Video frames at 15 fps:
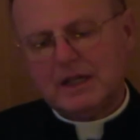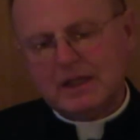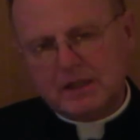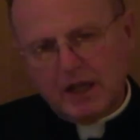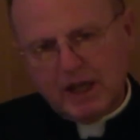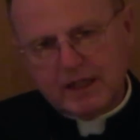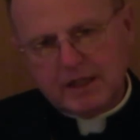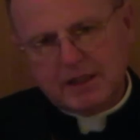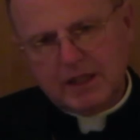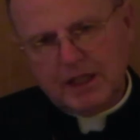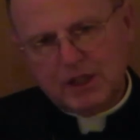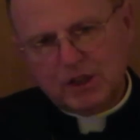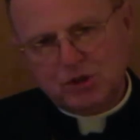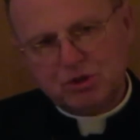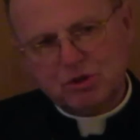gotten
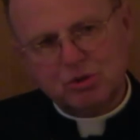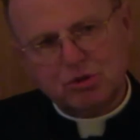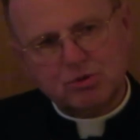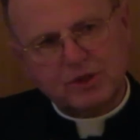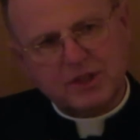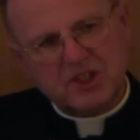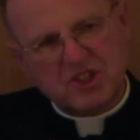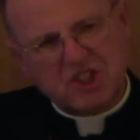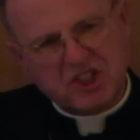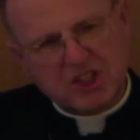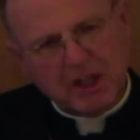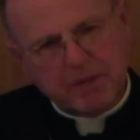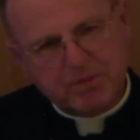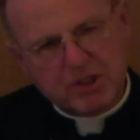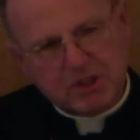into the
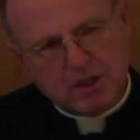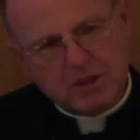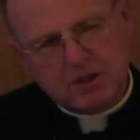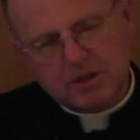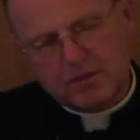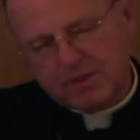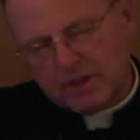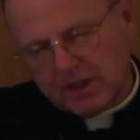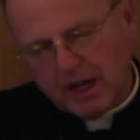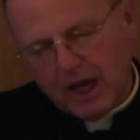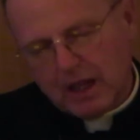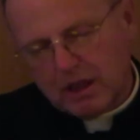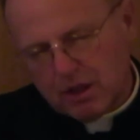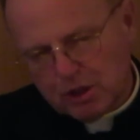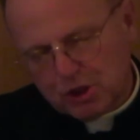substance of the
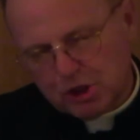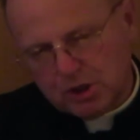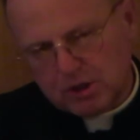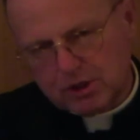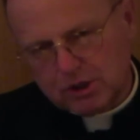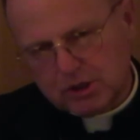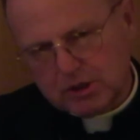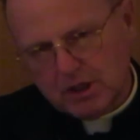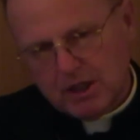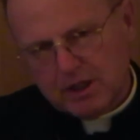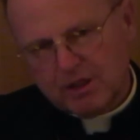Catholic Church,